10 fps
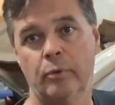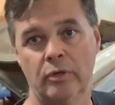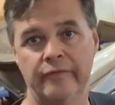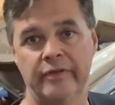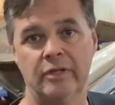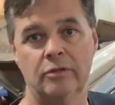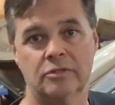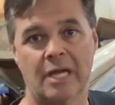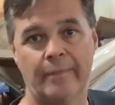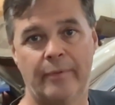putting
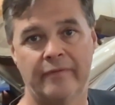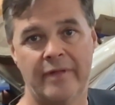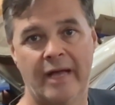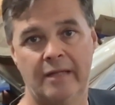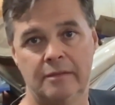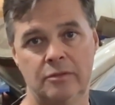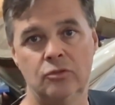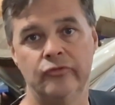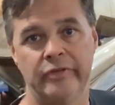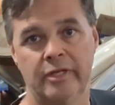videos up of that
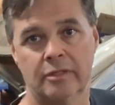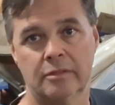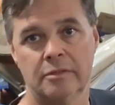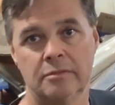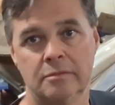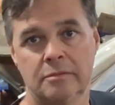new vehicle